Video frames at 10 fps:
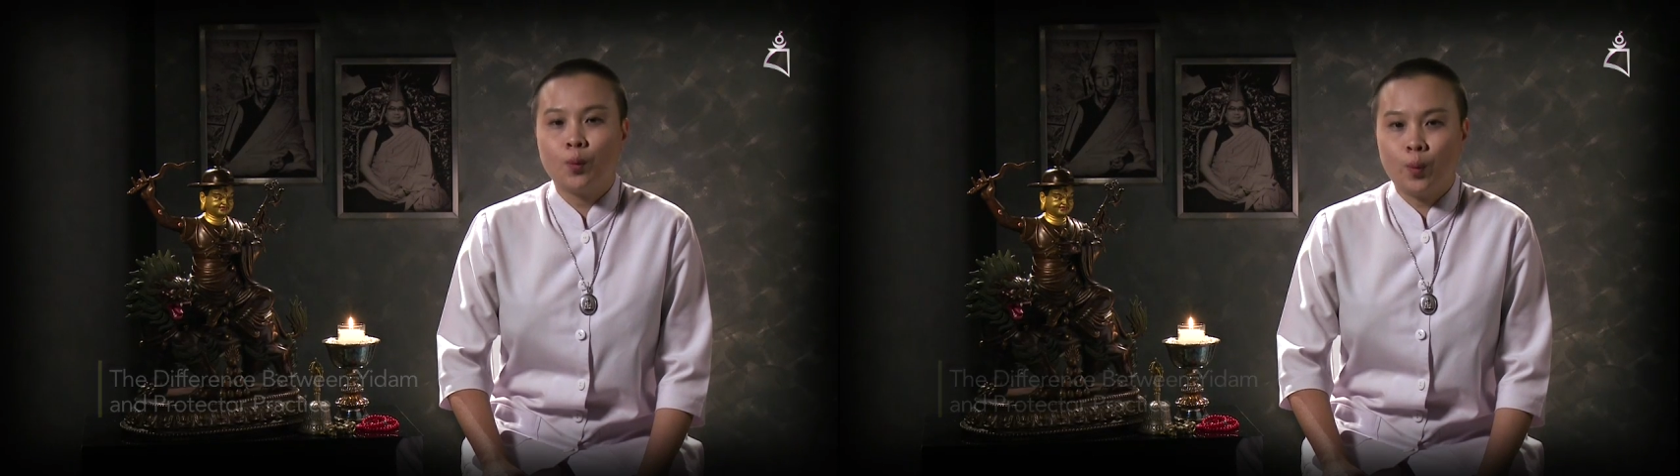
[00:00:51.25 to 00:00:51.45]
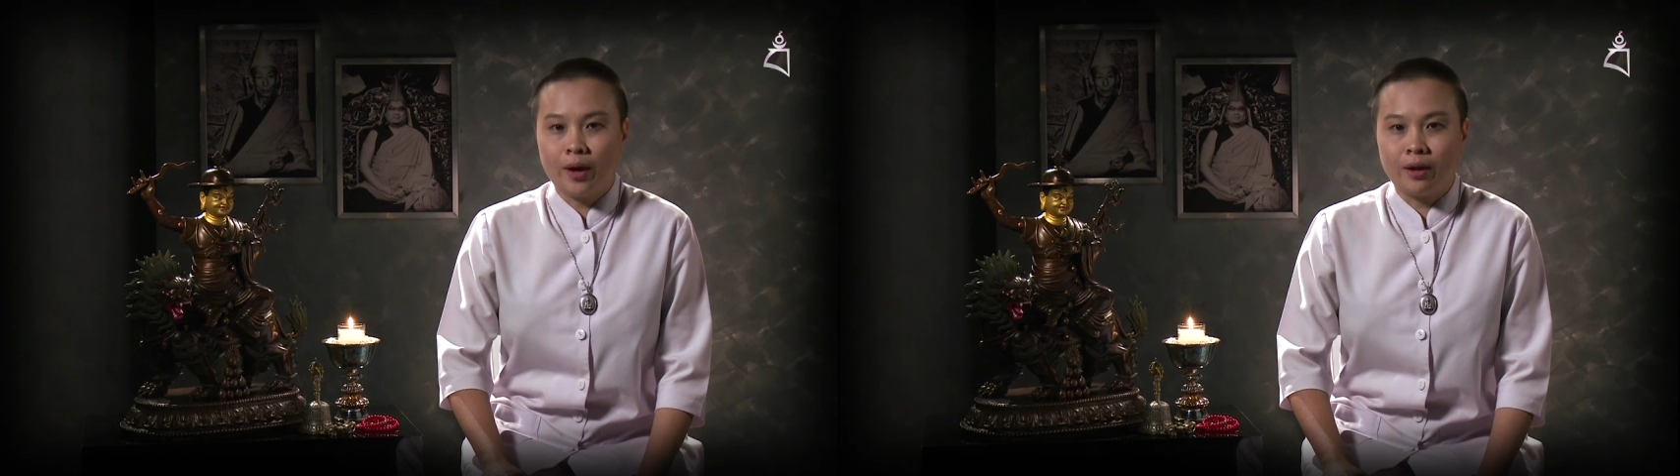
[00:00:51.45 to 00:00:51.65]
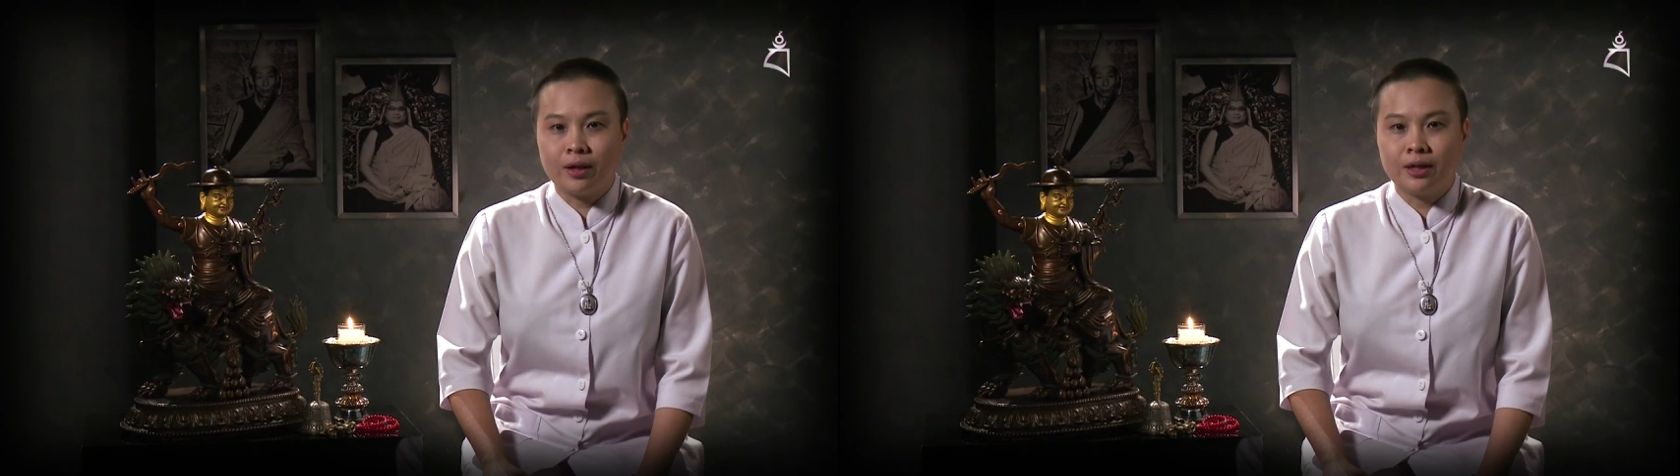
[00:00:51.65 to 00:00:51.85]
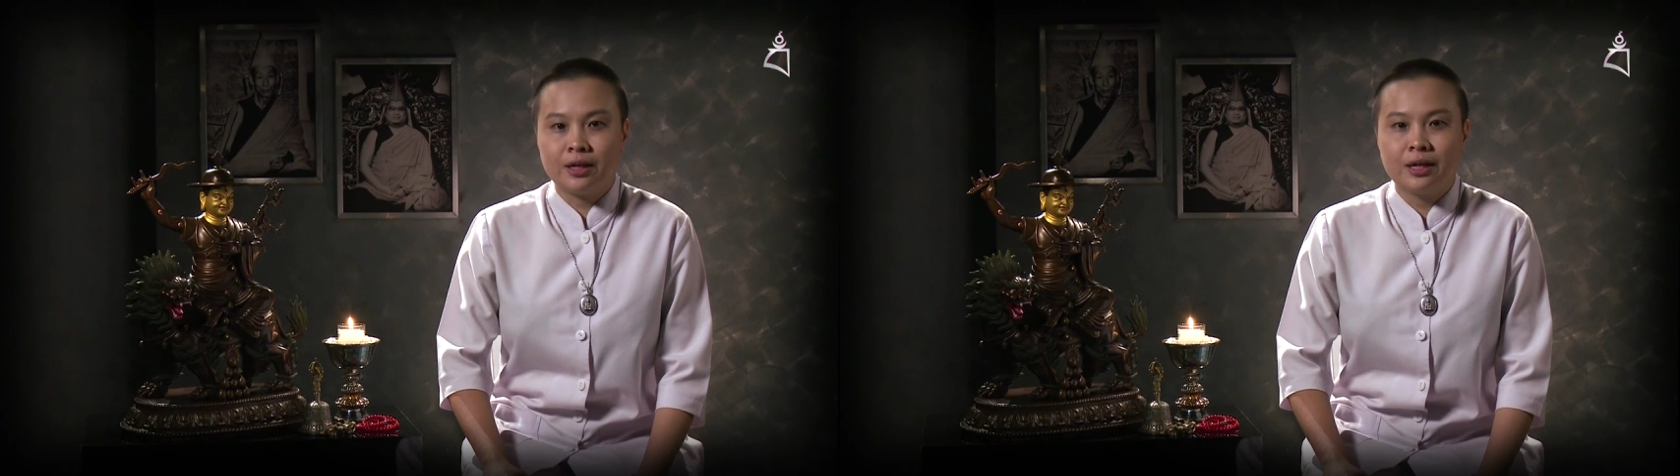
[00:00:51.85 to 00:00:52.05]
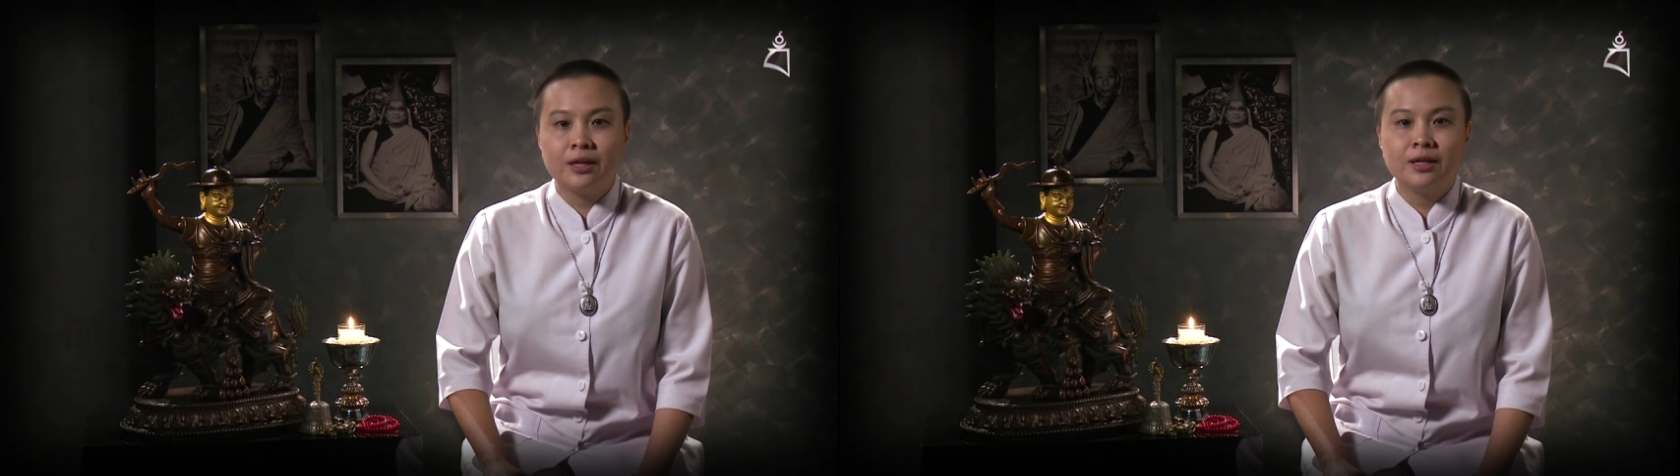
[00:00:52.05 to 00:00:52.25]
Well,
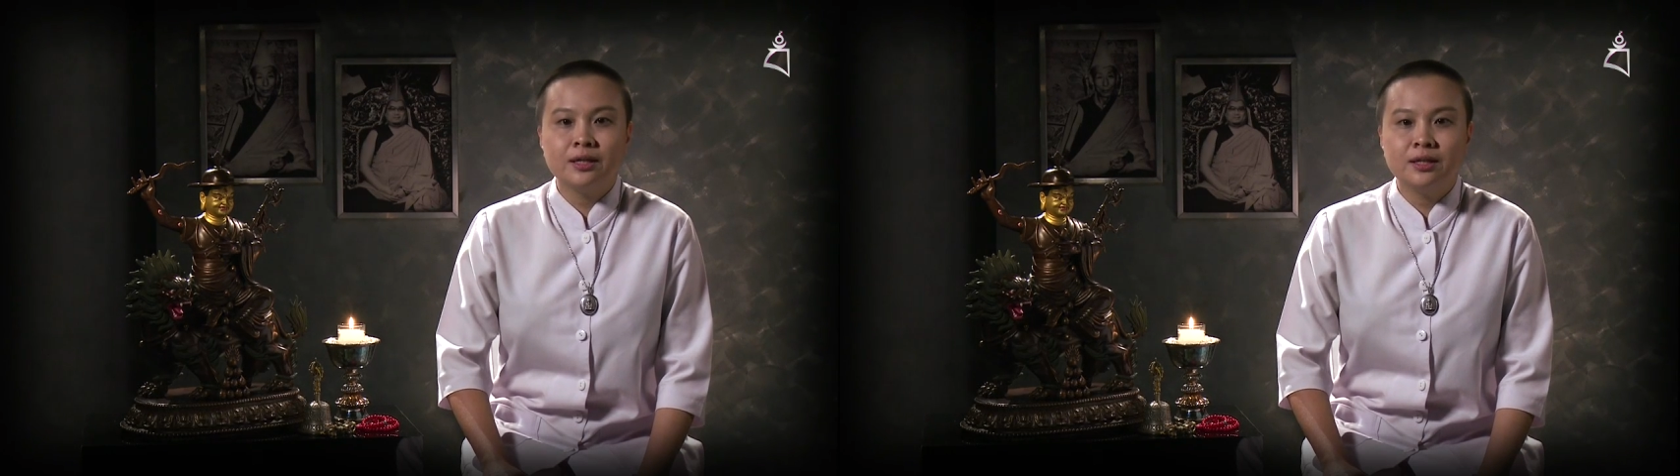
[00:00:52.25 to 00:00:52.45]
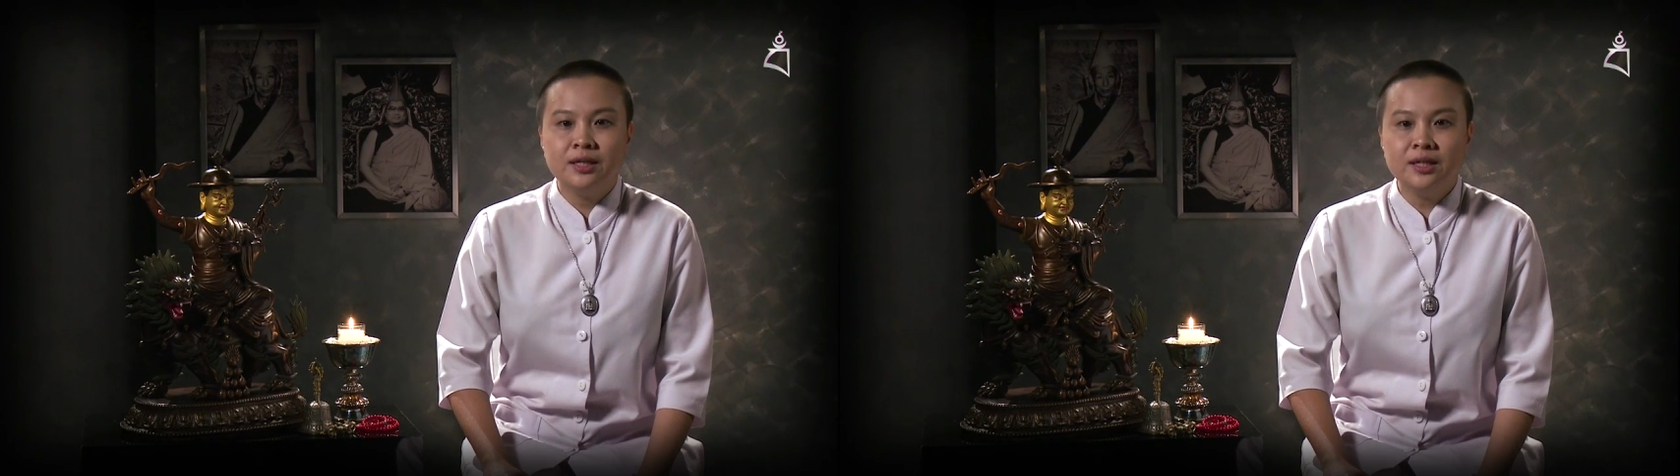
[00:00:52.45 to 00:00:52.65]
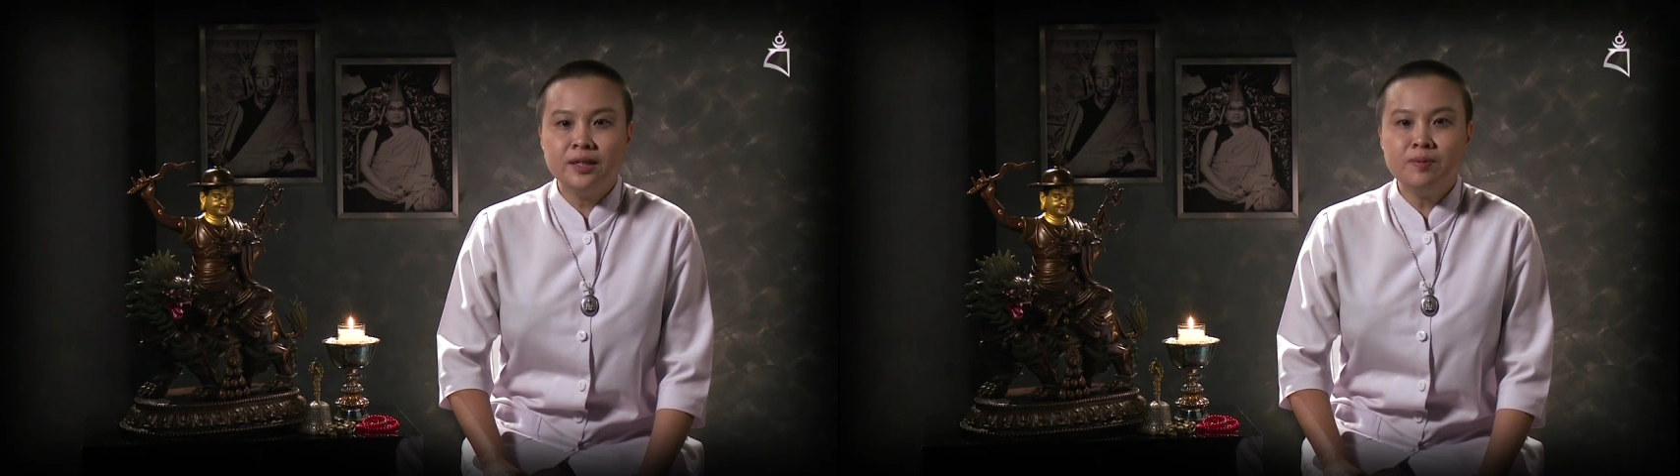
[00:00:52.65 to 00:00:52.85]
Yi